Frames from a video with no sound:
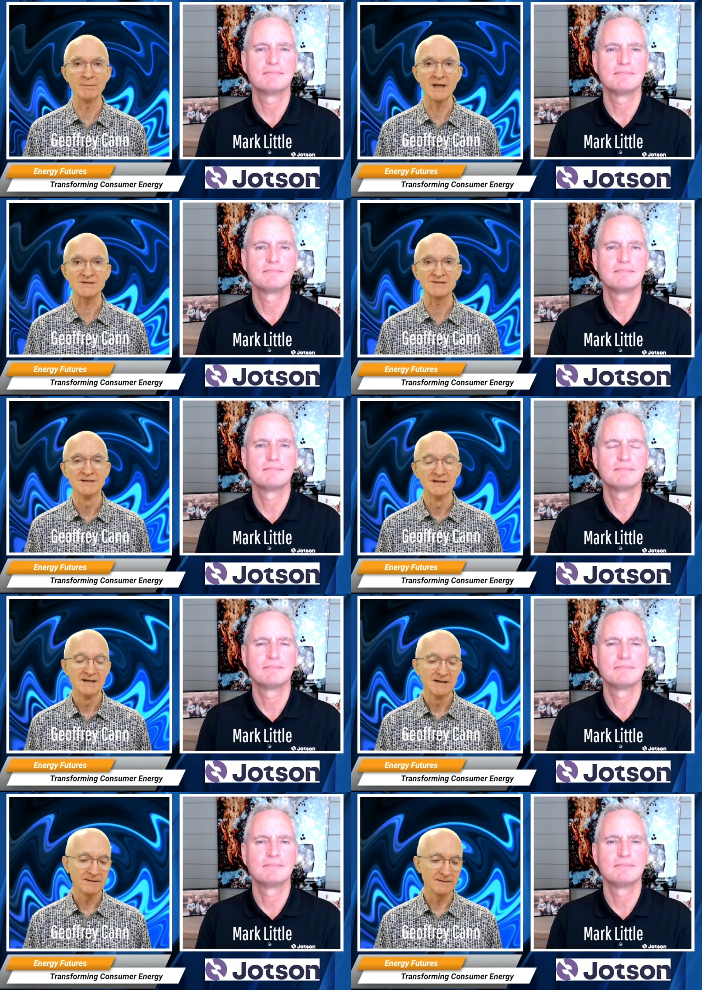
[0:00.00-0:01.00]
Speaker 1: best.
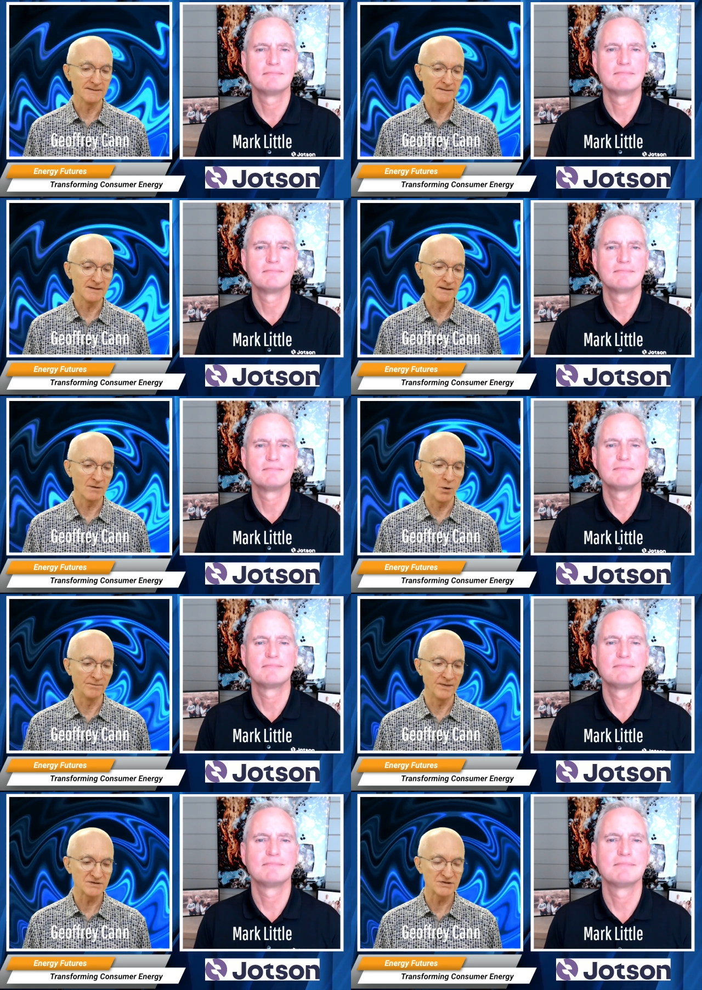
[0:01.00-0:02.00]
Uh, and hope
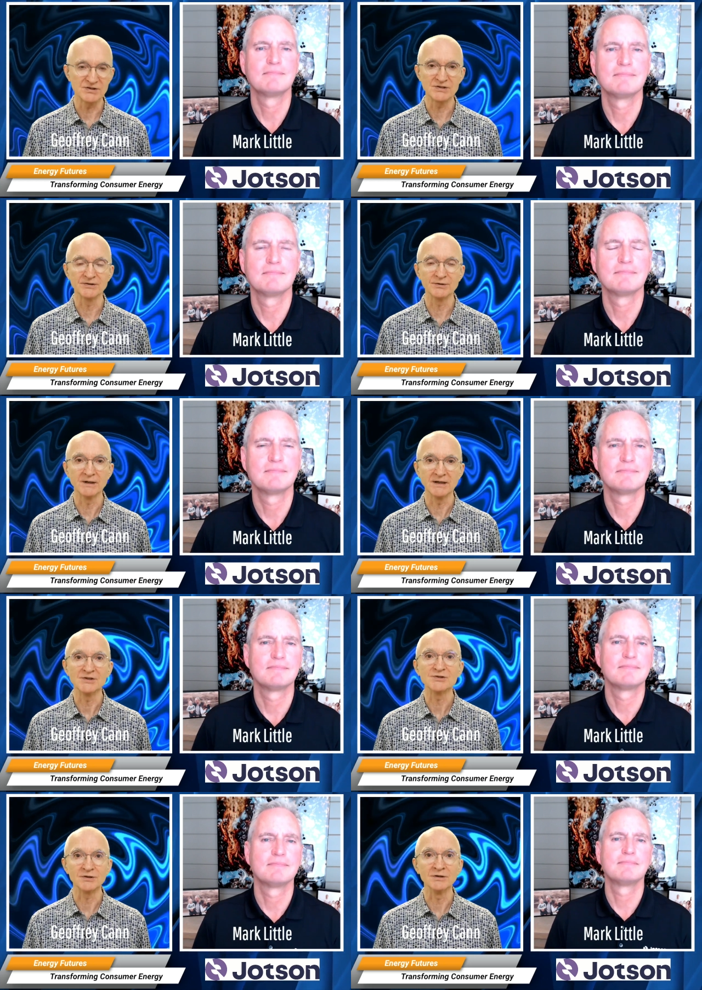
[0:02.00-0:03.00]
that's just not the right
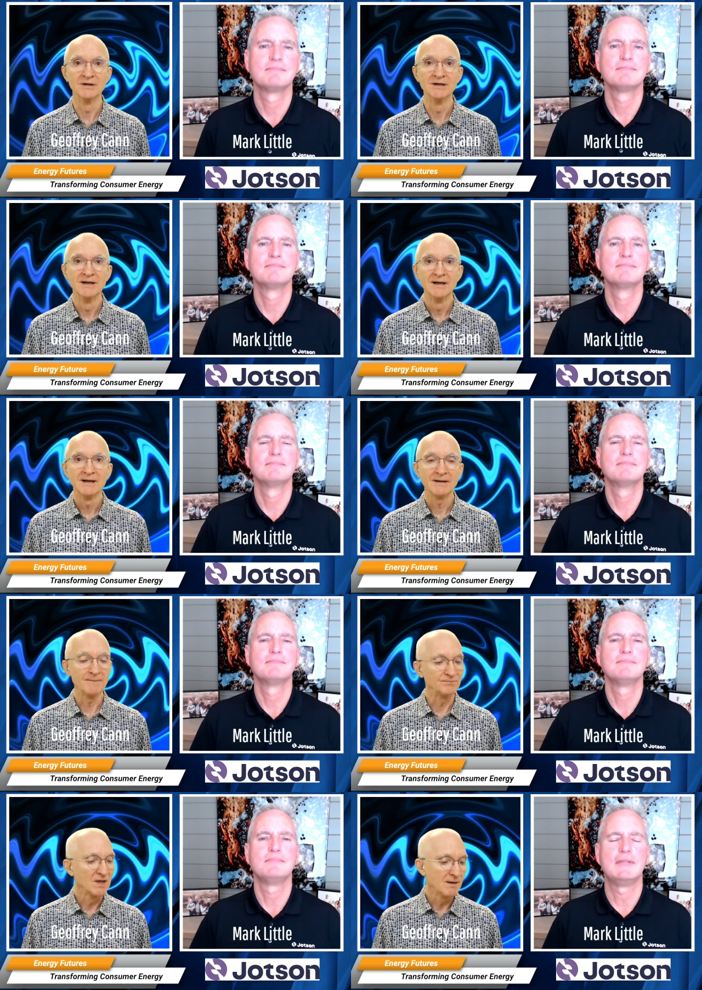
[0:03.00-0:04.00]
answer.
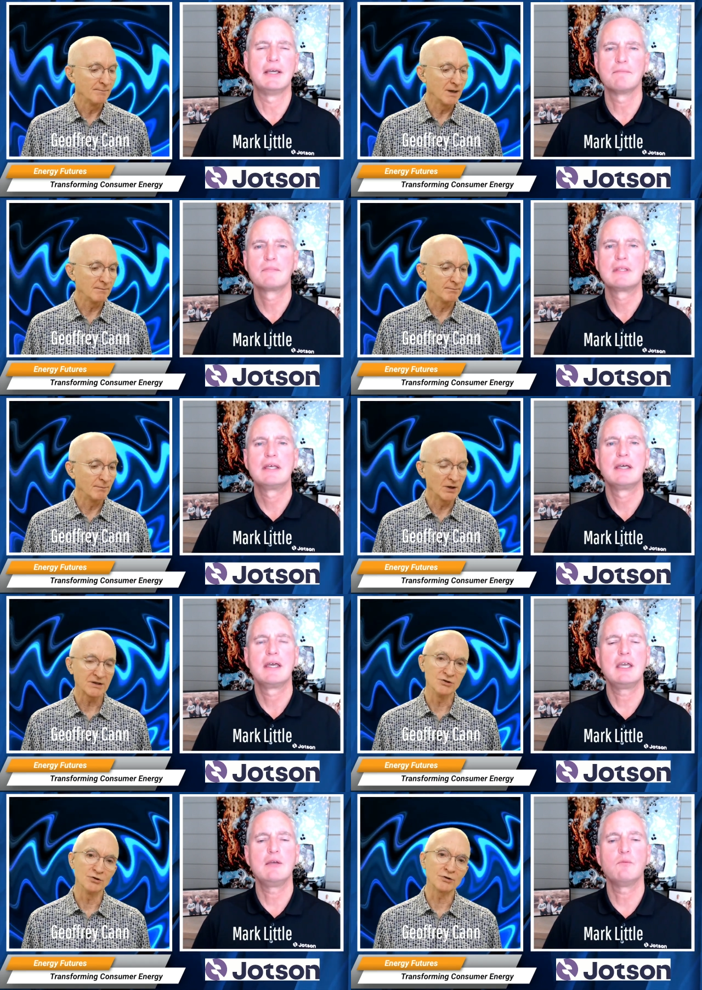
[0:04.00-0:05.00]
Um, yeah. Mark,
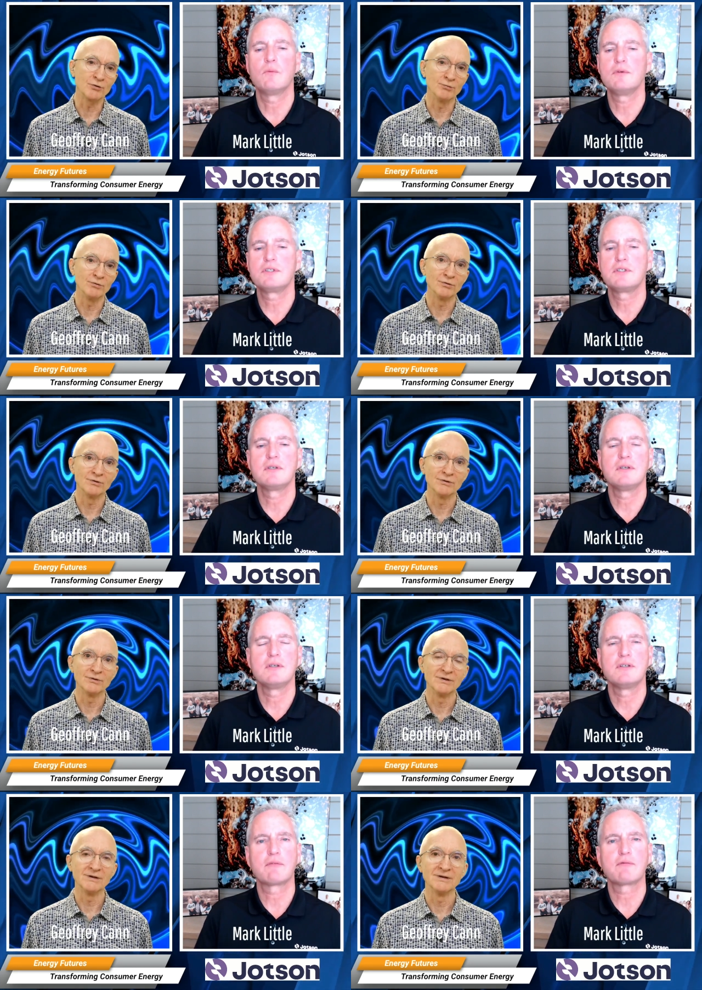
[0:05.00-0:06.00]
in your hey,
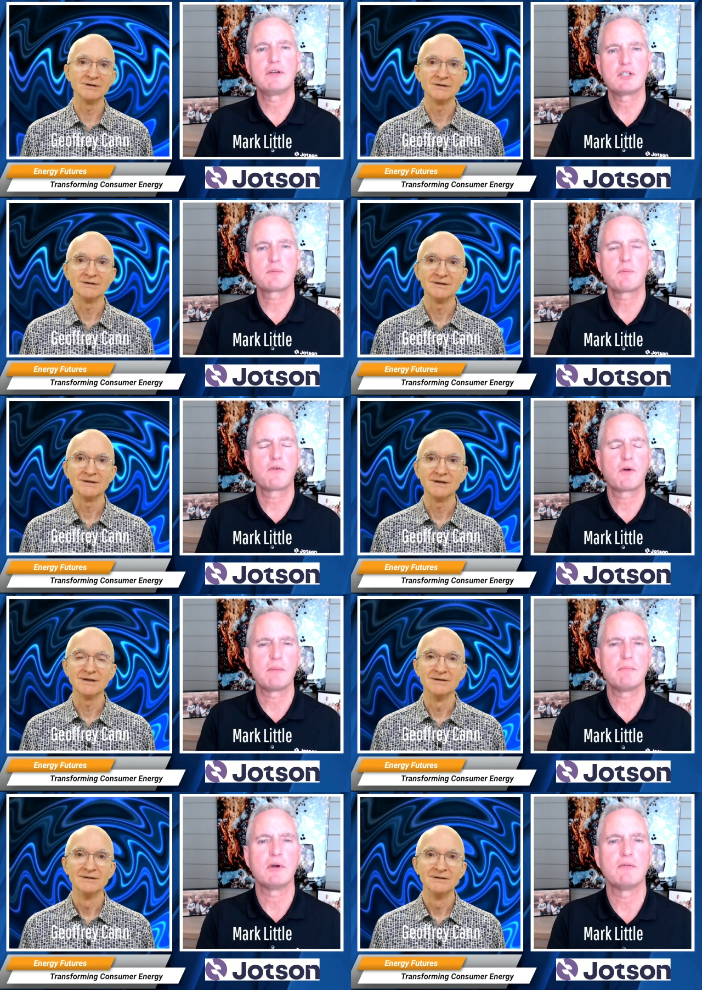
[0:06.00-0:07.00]
Speaker 2: Geoffrey, just
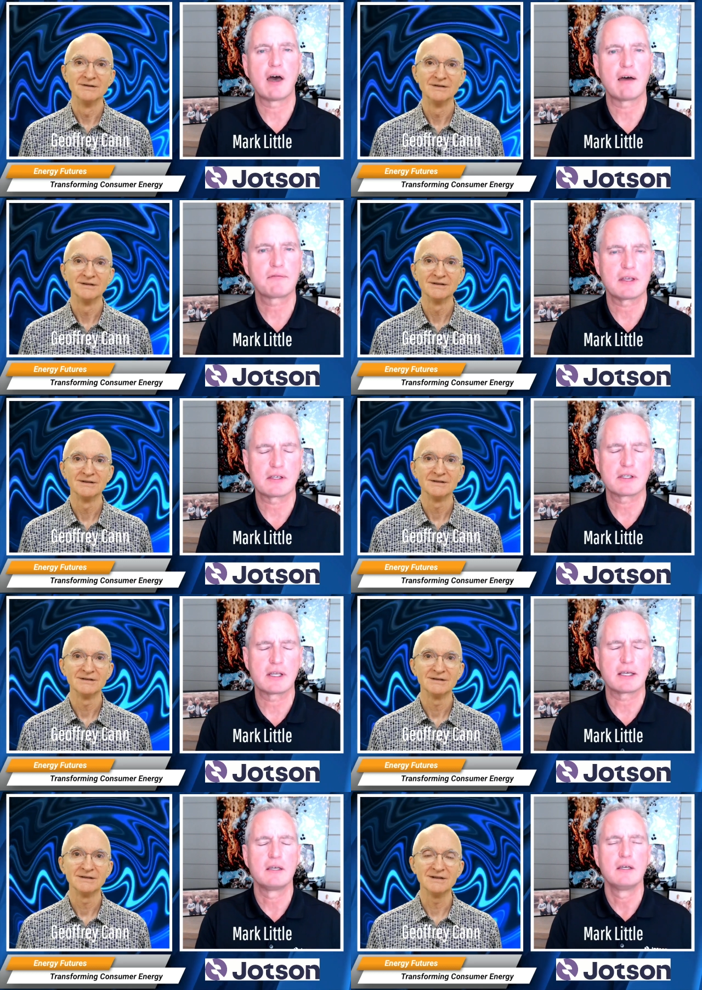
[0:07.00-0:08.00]
before yeah. we move off
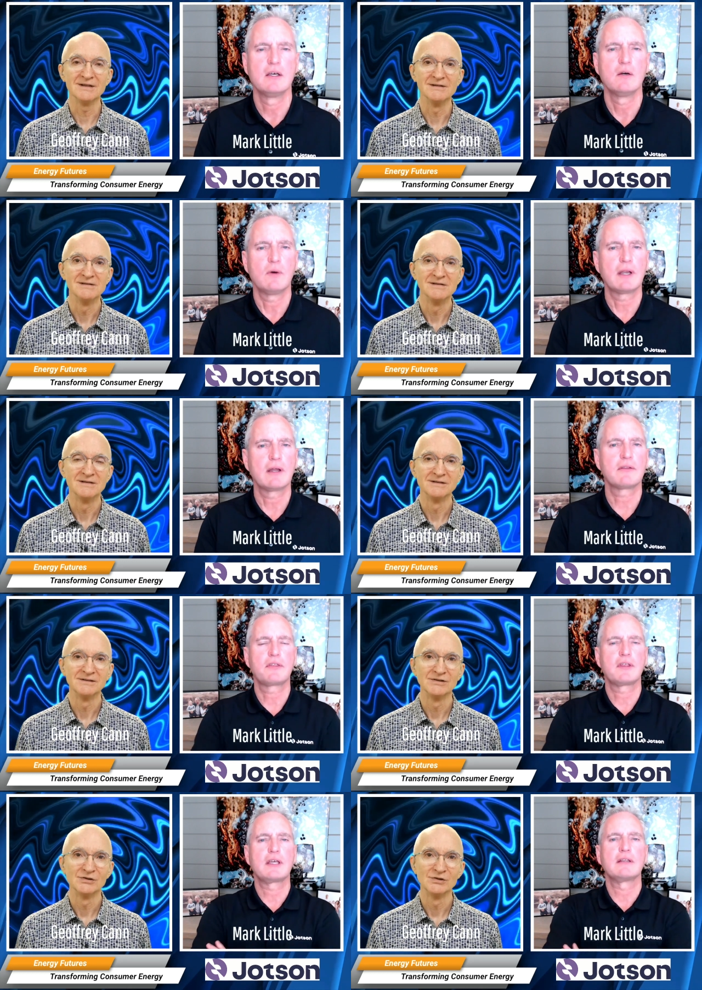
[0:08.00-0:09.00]
this, like yeah. one
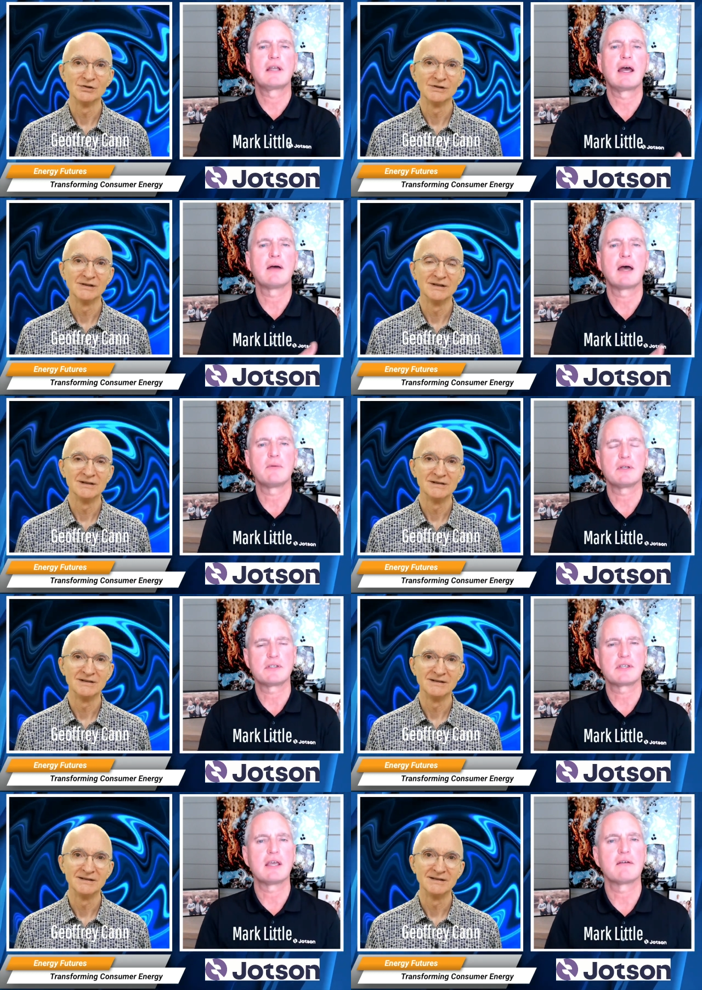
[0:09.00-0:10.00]
other thing that I, I
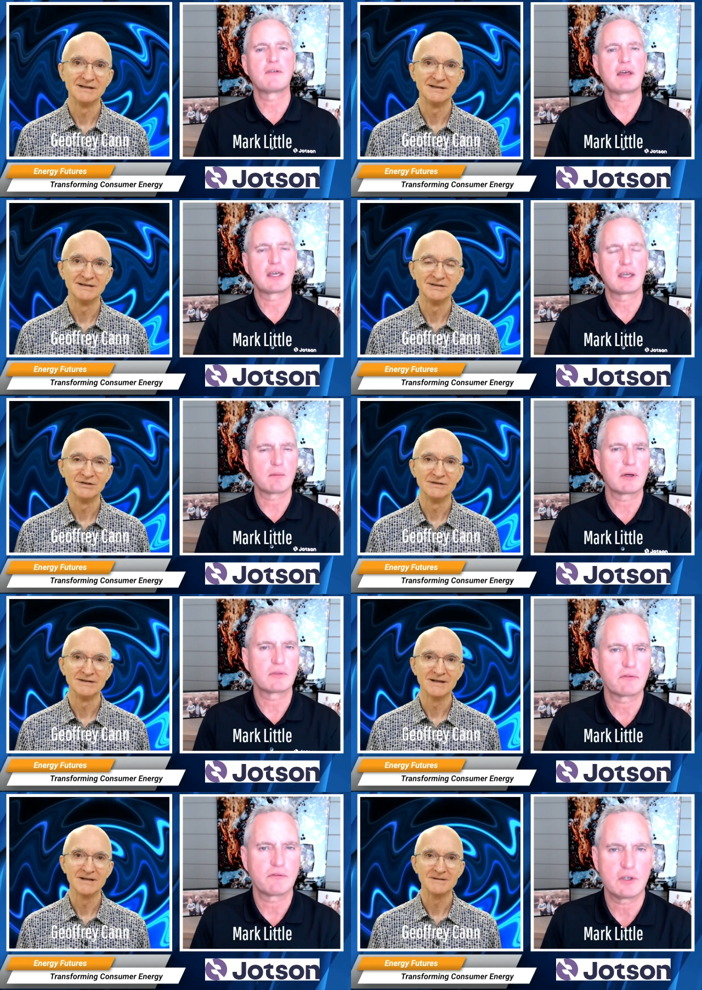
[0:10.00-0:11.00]
would say if I think
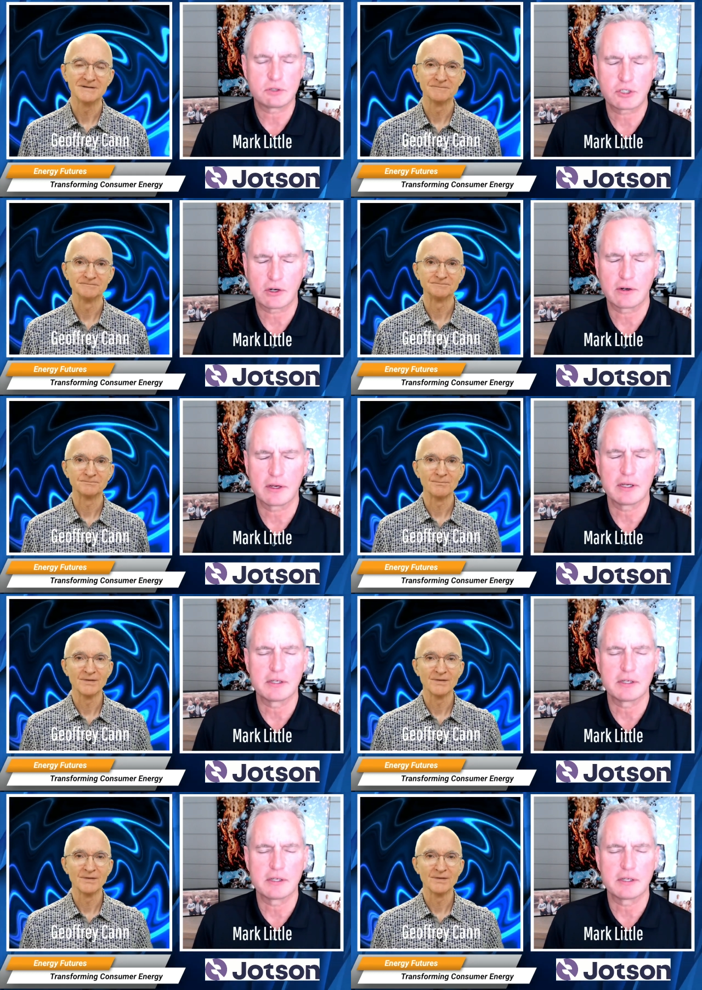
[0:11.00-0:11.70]
about the future